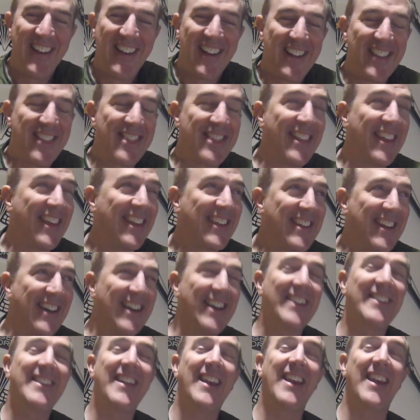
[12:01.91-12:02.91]
And thank
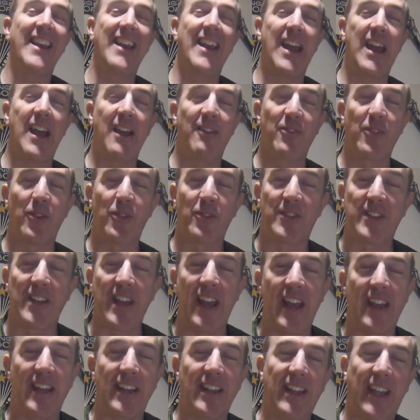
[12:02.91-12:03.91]
God they didn't have those
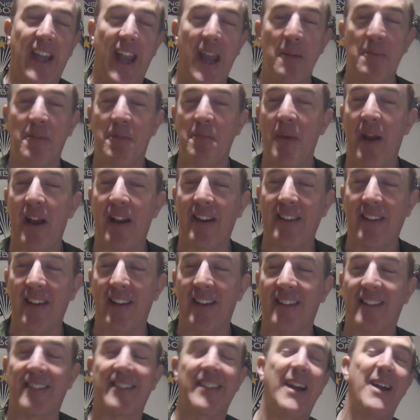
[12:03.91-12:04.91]
nanny cams back then,
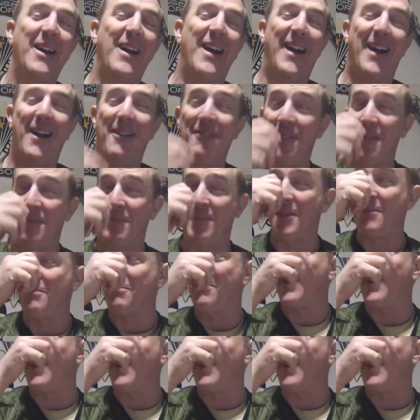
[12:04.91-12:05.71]
because I would have been